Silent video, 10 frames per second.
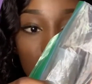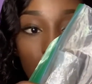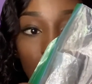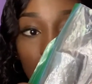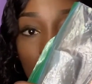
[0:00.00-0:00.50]

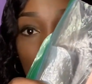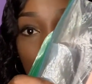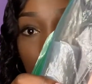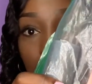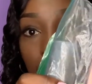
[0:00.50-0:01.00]
well, and
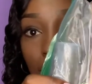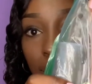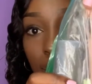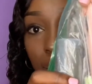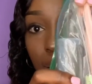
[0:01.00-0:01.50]

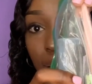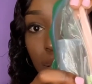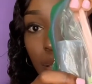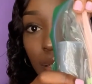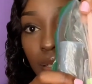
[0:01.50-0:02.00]
this
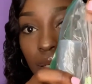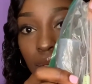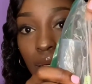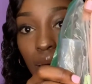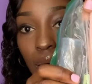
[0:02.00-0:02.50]

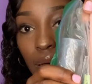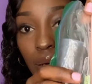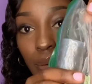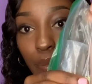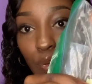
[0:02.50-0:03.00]

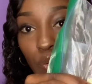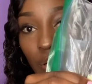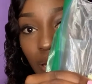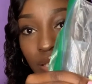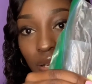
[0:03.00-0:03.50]

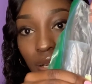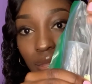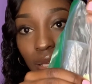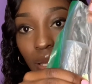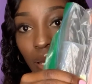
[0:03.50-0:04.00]
razor
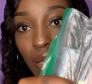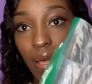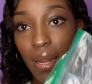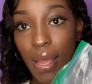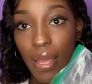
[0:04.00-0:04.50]
thingy
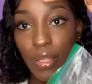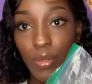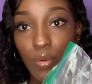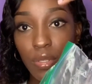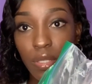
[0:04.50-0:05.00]
that I
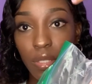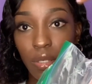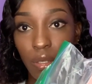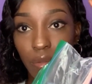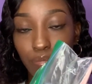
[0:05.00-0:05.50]
use
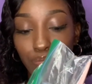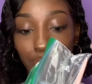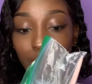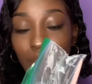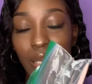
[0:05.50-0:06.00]
to
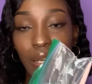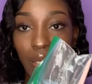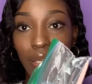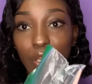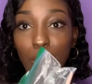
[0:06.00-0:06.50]

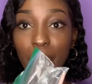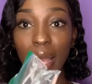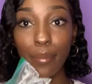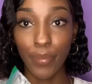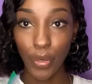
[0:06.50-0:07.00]
clean up
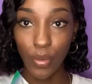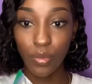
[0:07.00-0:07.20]
my brows.